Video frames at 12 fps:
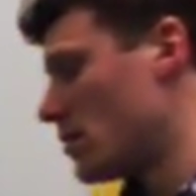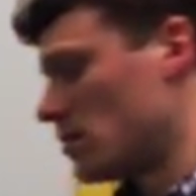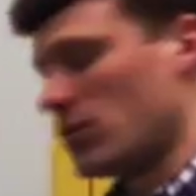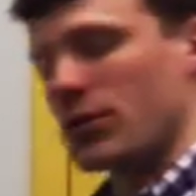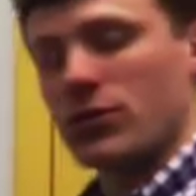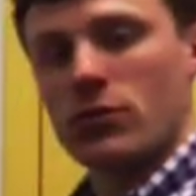
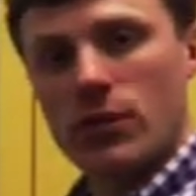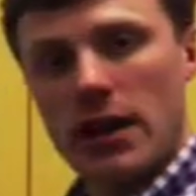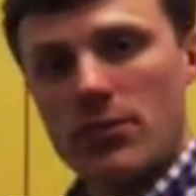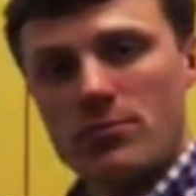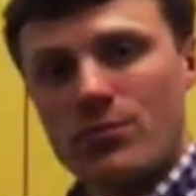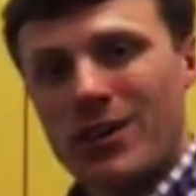Looks
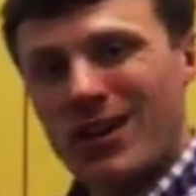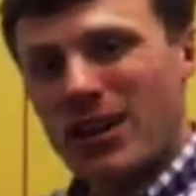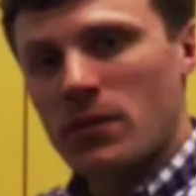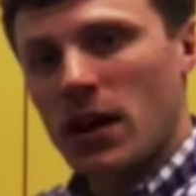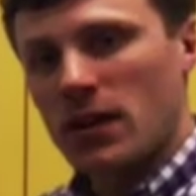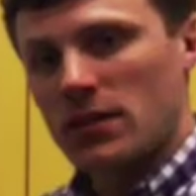great, but
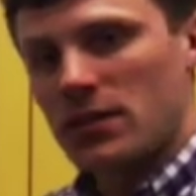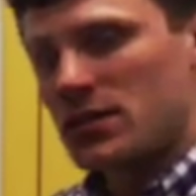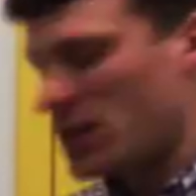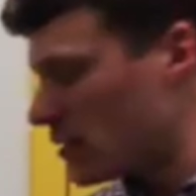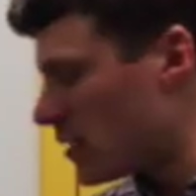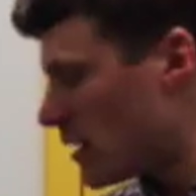I'm not
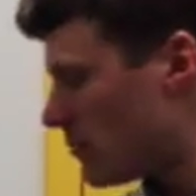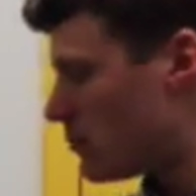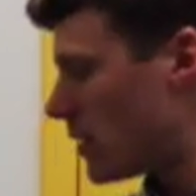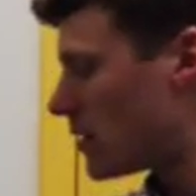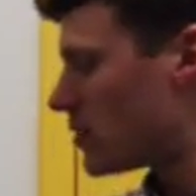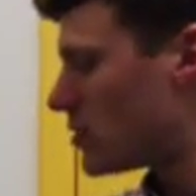done yet
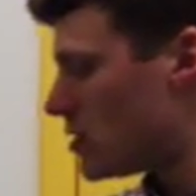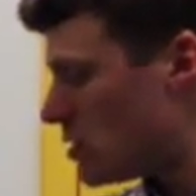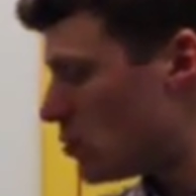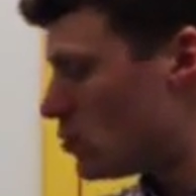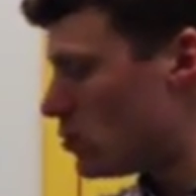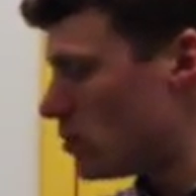because
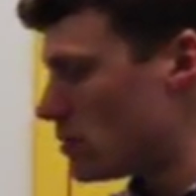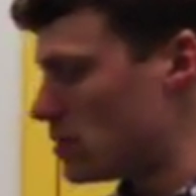u